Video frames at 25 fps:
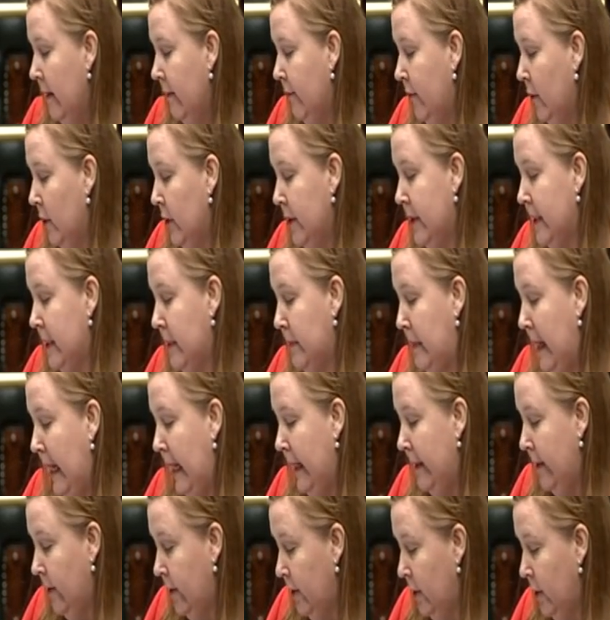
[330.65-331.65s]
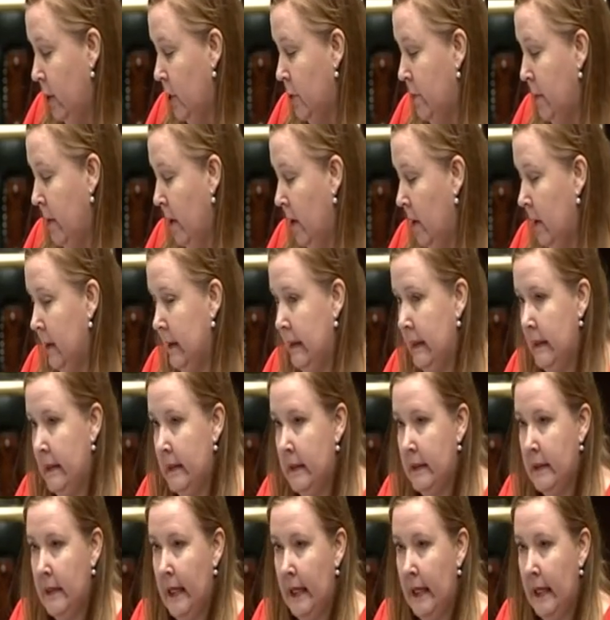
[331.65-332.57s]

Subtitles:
forced to pay huge bonds,